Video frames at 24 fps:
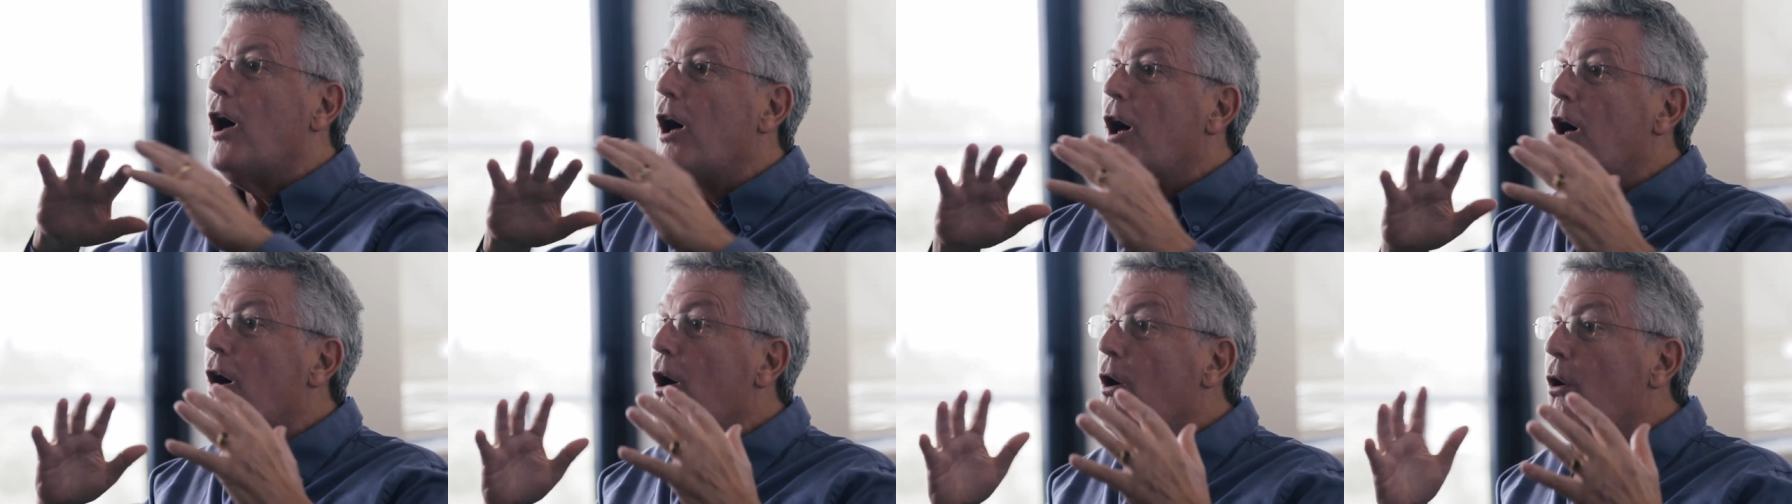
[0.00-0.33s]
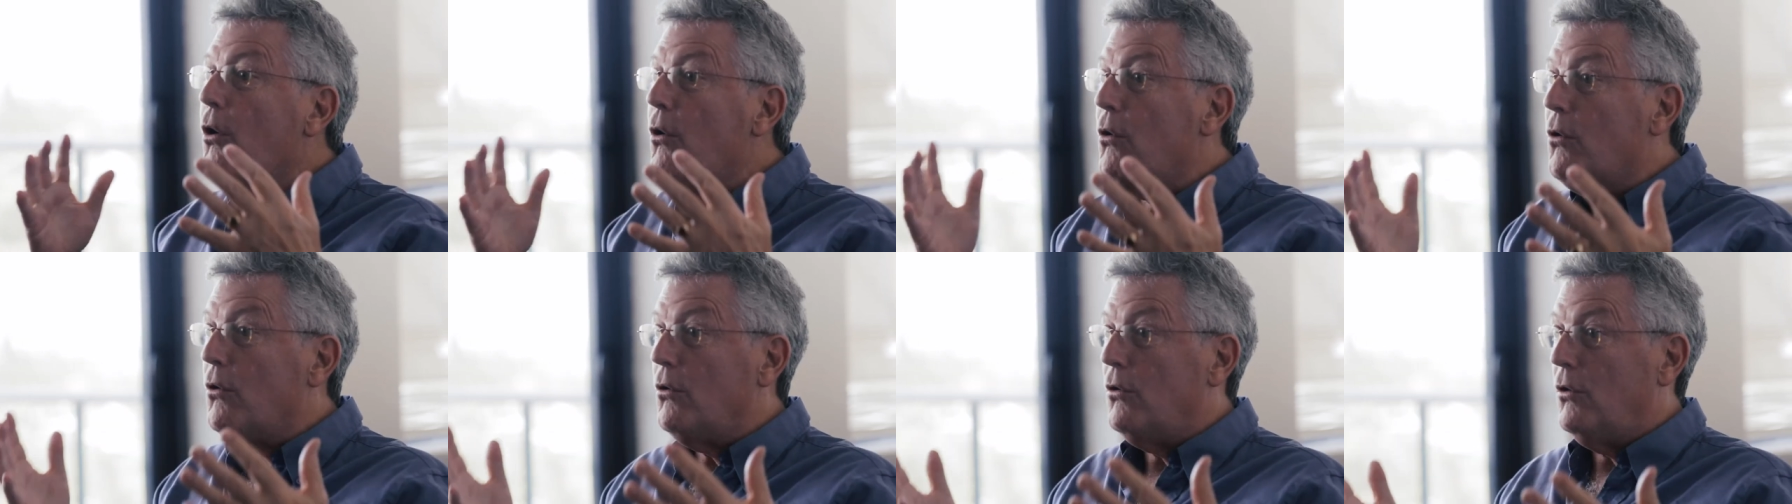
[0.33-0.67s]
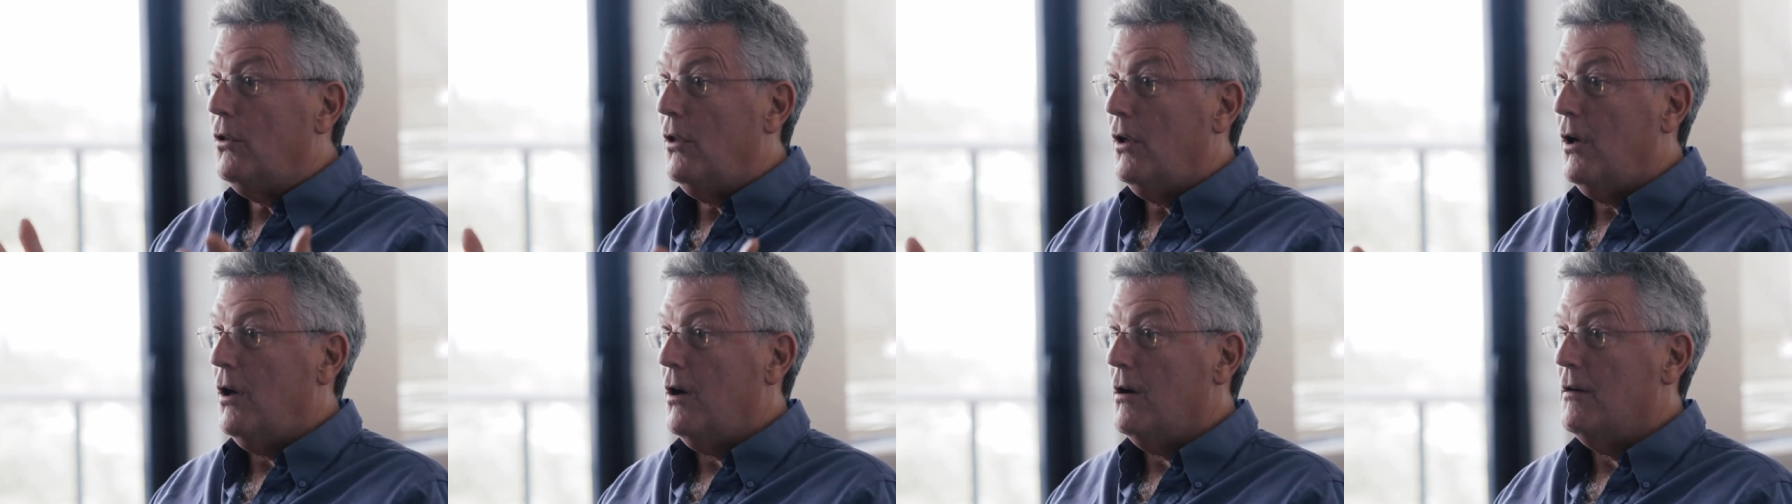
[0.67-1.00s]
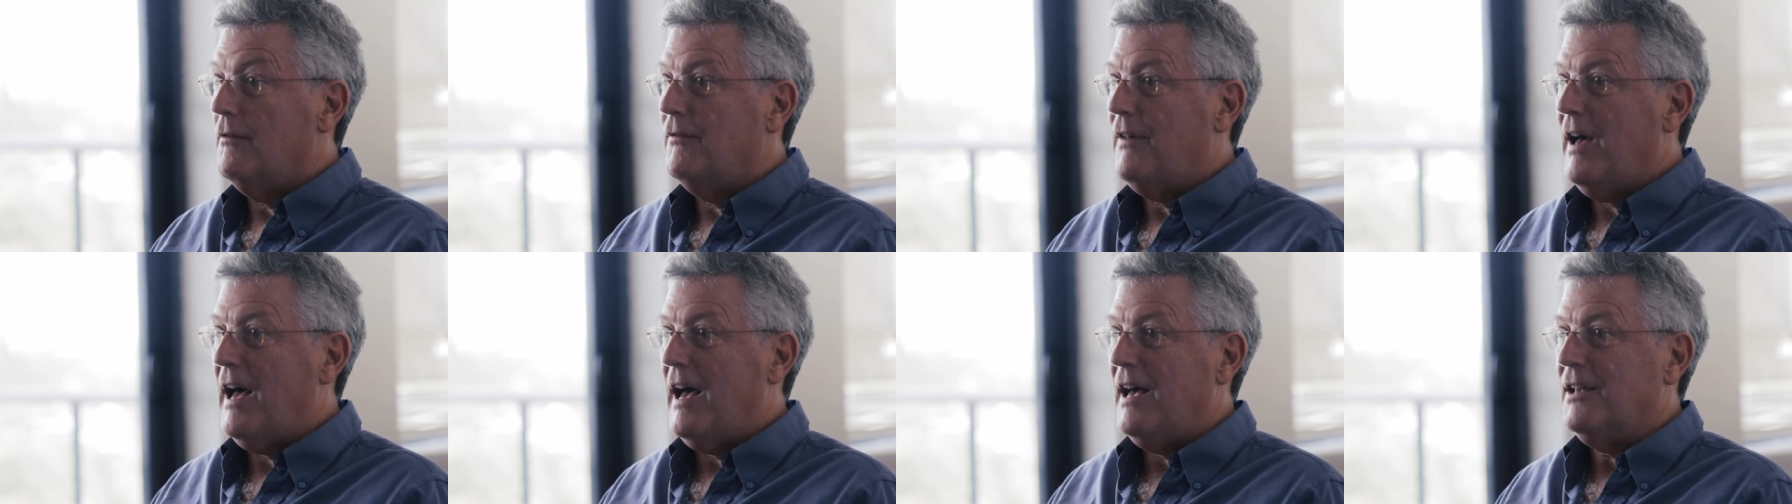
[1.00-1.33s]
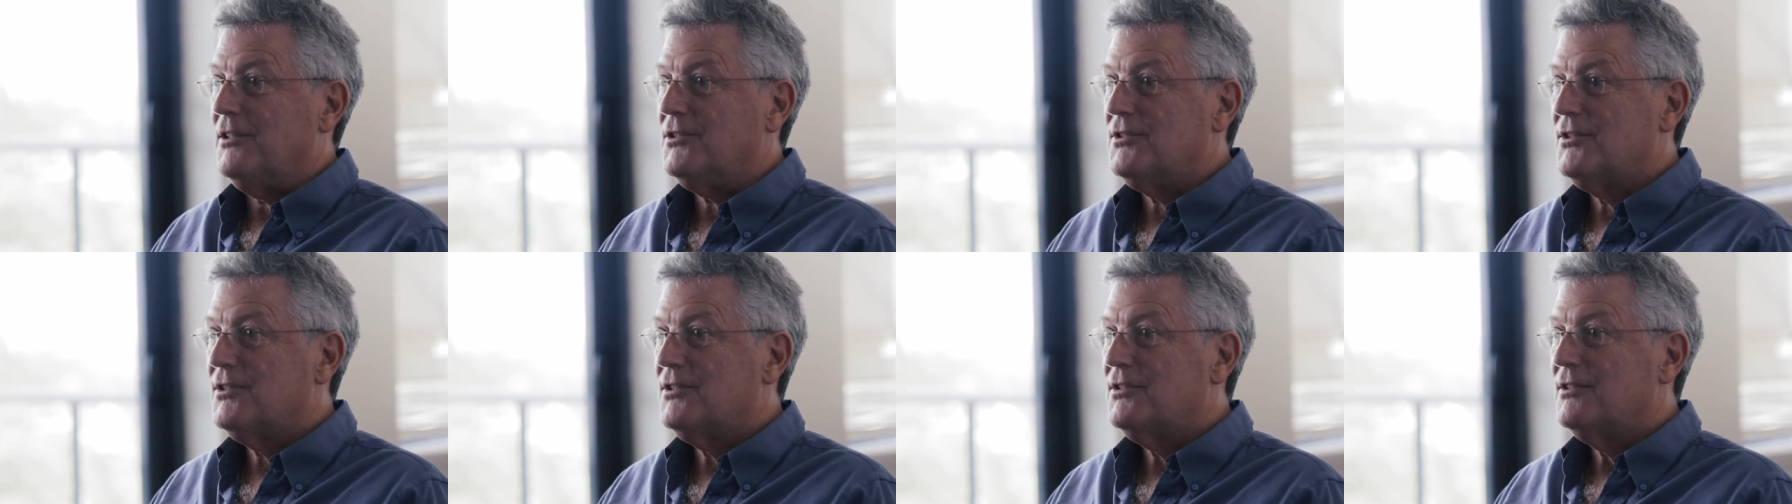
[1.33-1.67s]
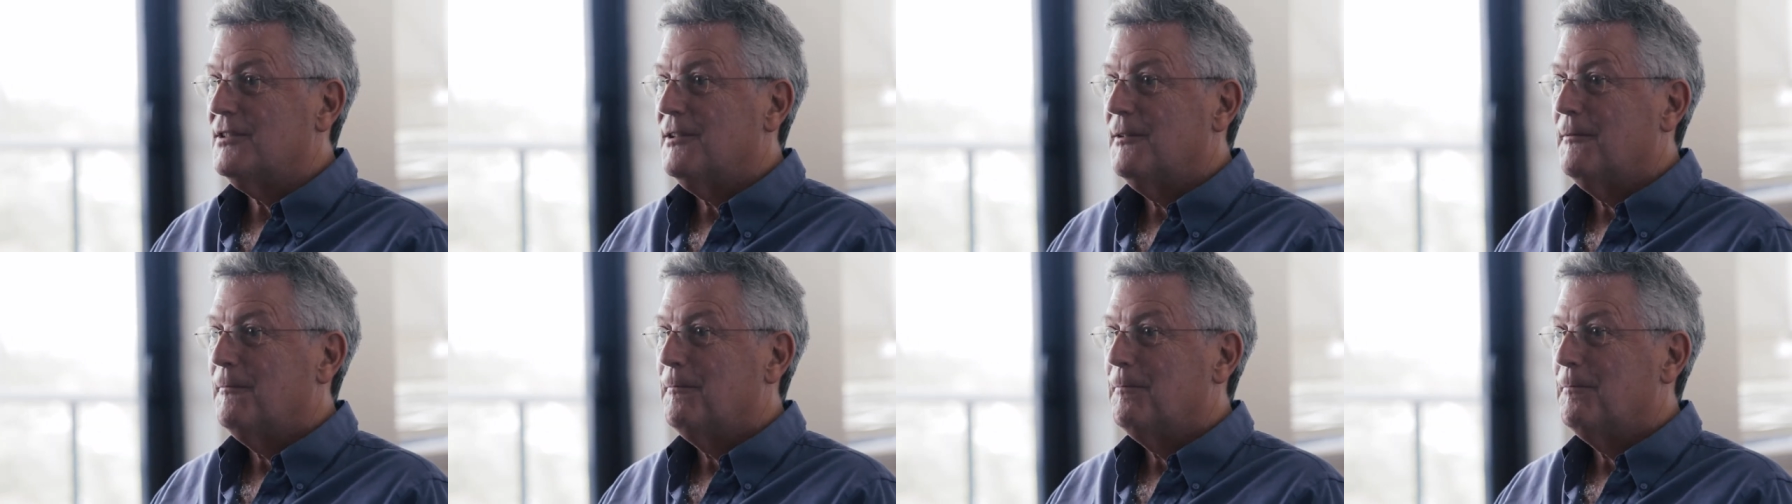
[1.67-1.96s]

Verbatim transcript: whole of us.